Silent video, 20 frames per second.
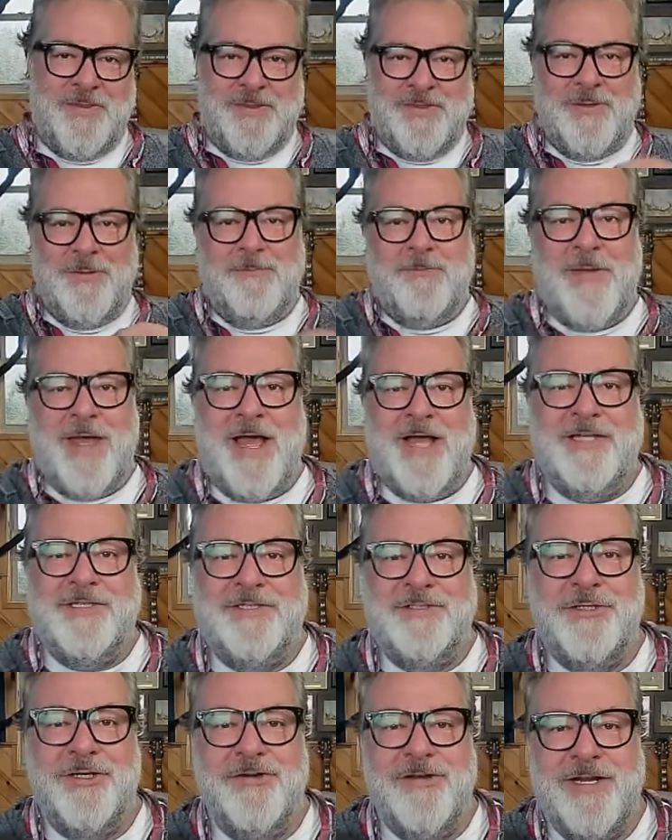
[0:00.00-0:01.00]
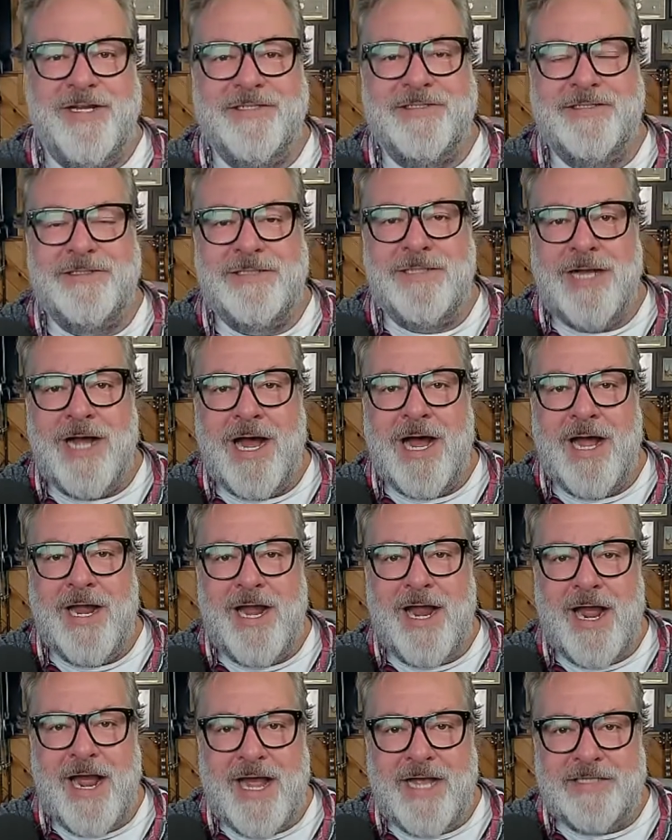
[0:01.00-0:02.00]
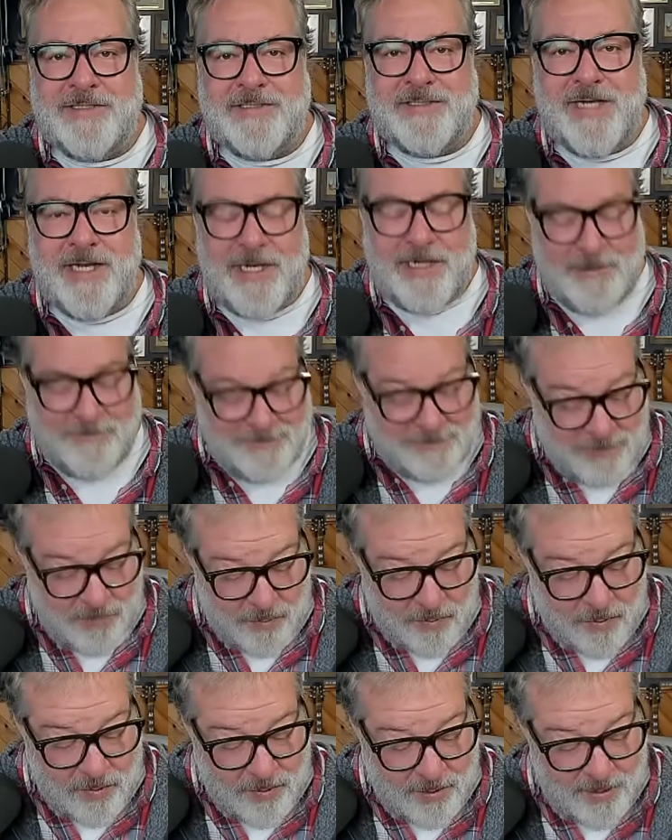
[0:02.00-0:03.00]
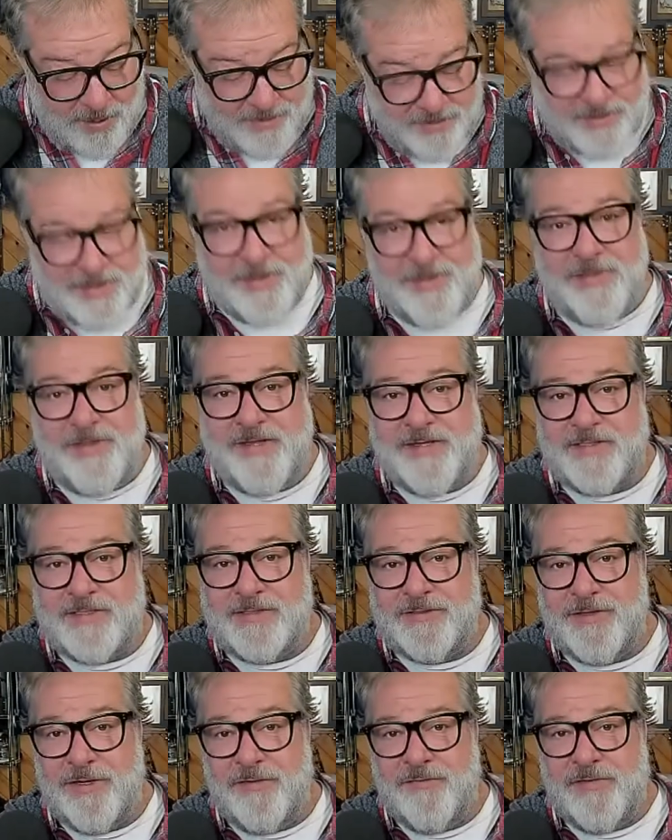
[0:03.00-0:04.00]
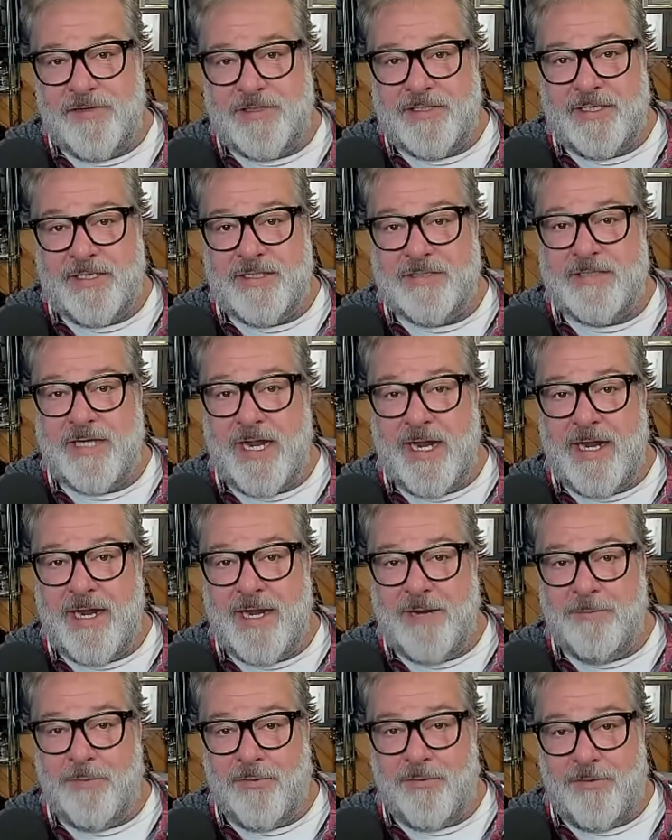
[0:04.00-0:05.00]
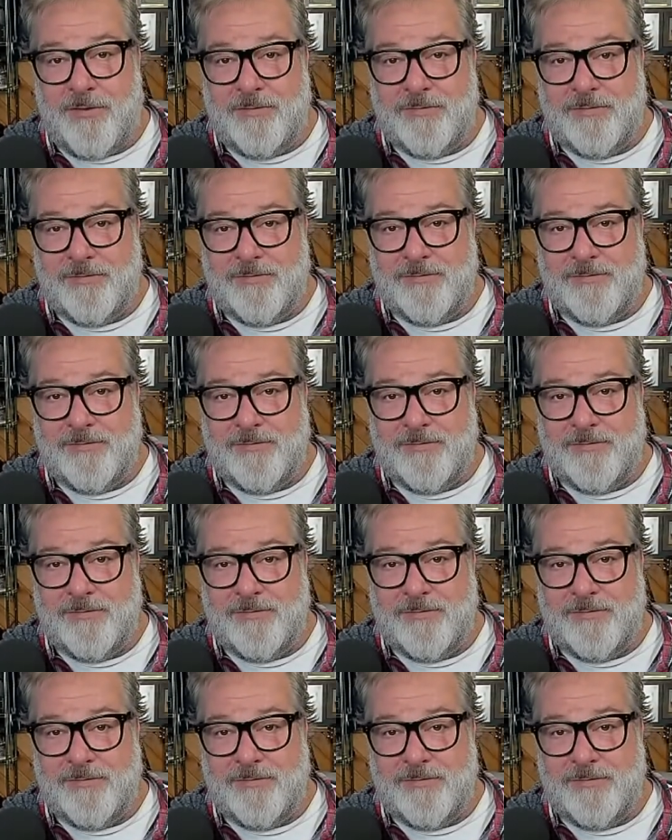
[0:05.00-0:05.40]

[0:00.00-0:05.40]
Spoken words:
the master is not asking more than this servant is able.